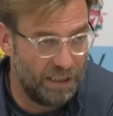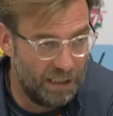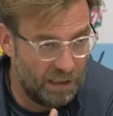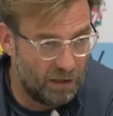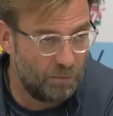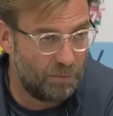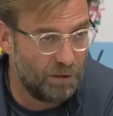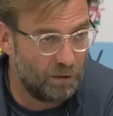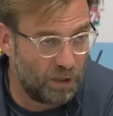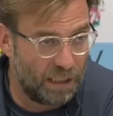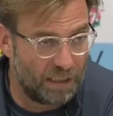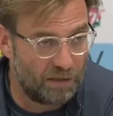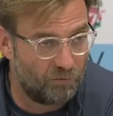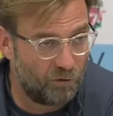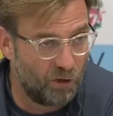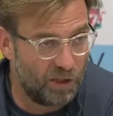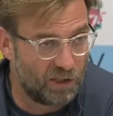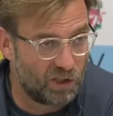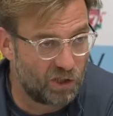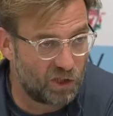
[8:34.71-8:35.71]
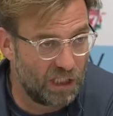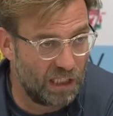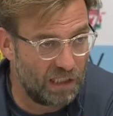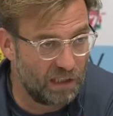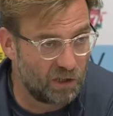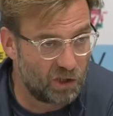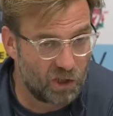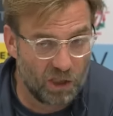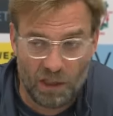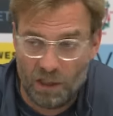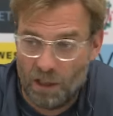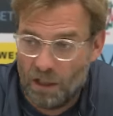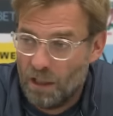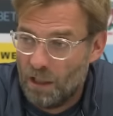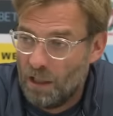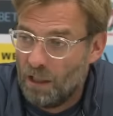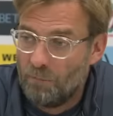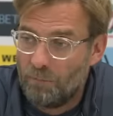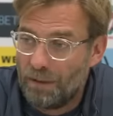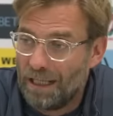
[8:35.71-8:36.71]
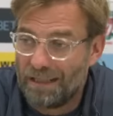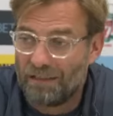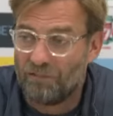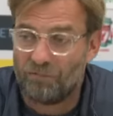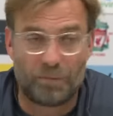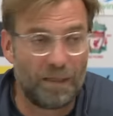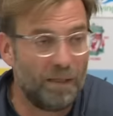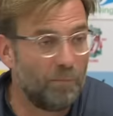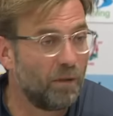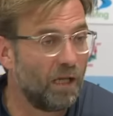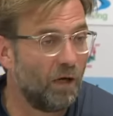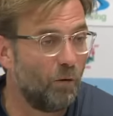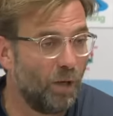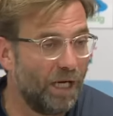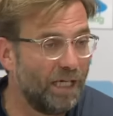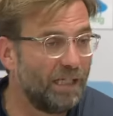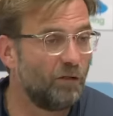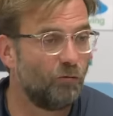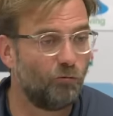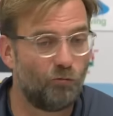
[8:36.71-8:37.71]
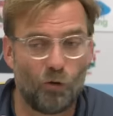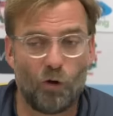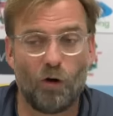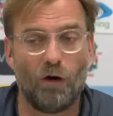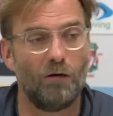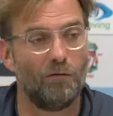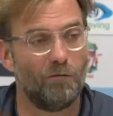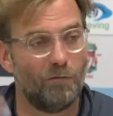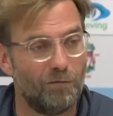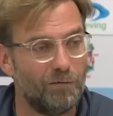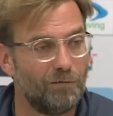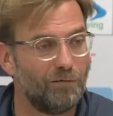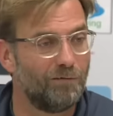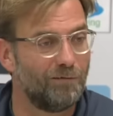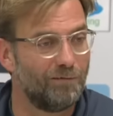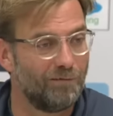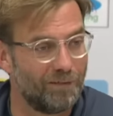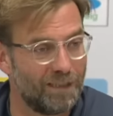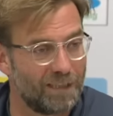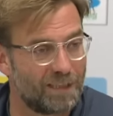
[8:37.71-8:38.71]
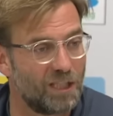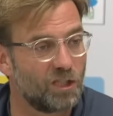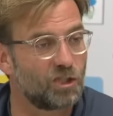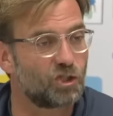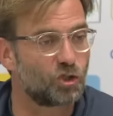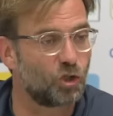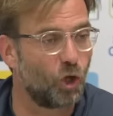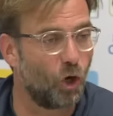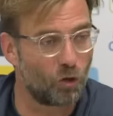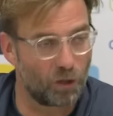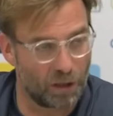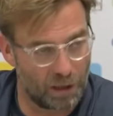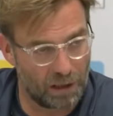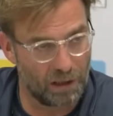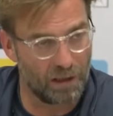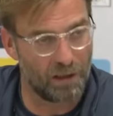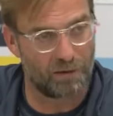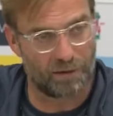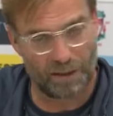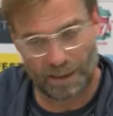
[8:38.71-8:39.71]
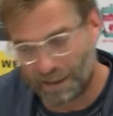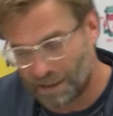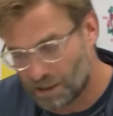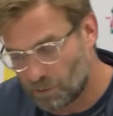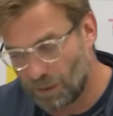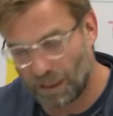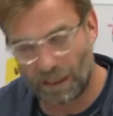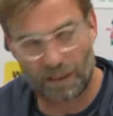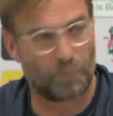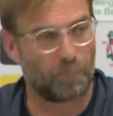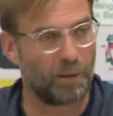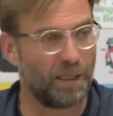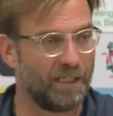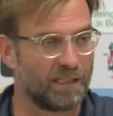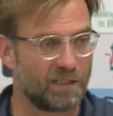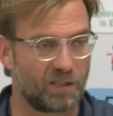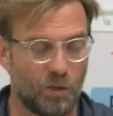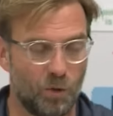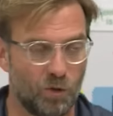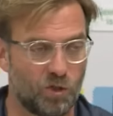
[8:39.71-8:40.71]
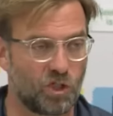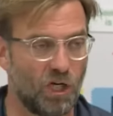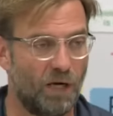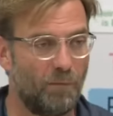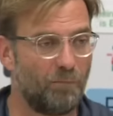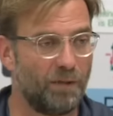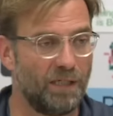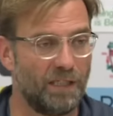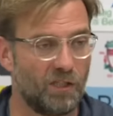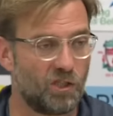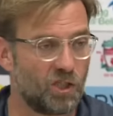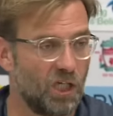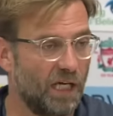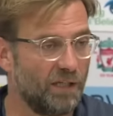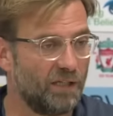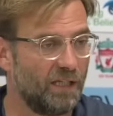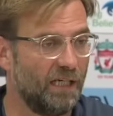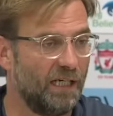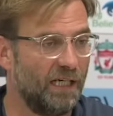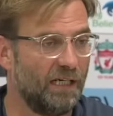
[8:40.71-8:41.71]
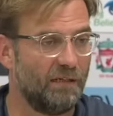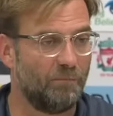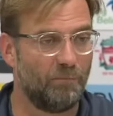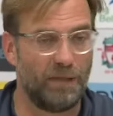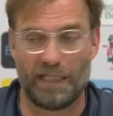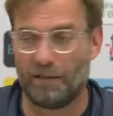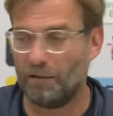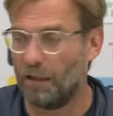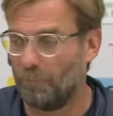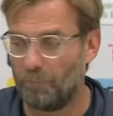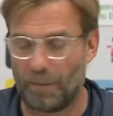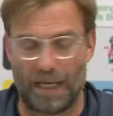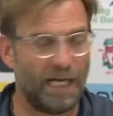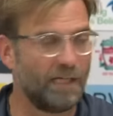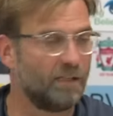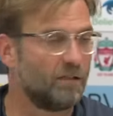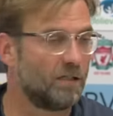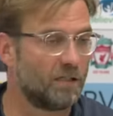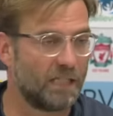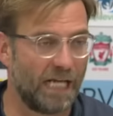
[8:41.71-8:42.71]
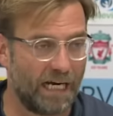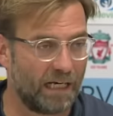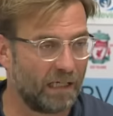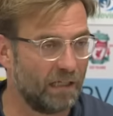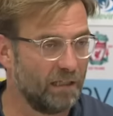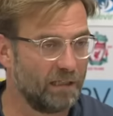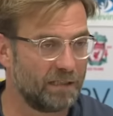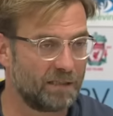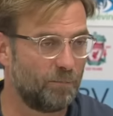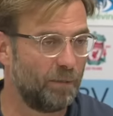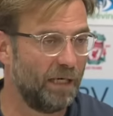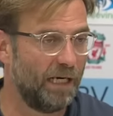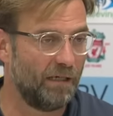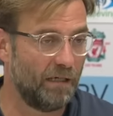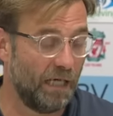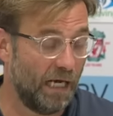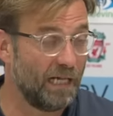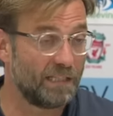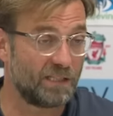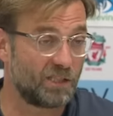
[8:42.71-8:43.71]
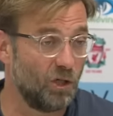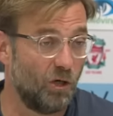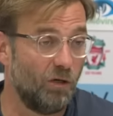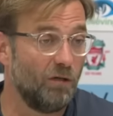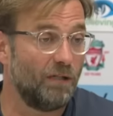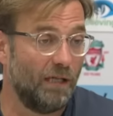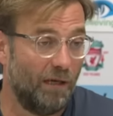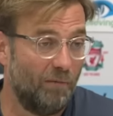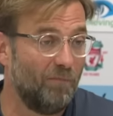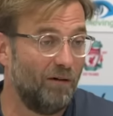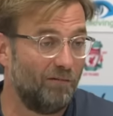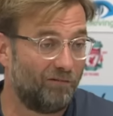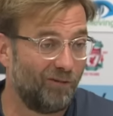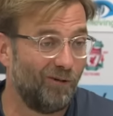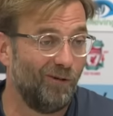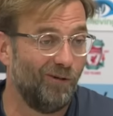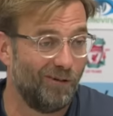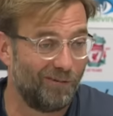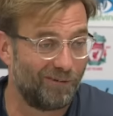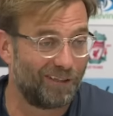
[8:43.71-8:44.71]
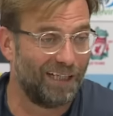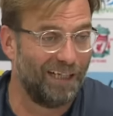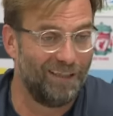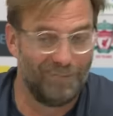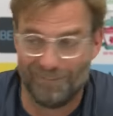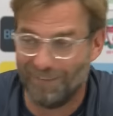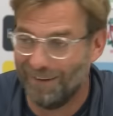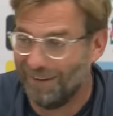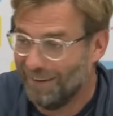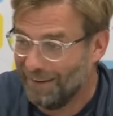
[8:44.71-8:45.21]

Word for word: We need to be ready for each challenge. But if people are waiting for these historical things where the players could jump in each other and make bad tackles. Bad. I saw them, a few of them.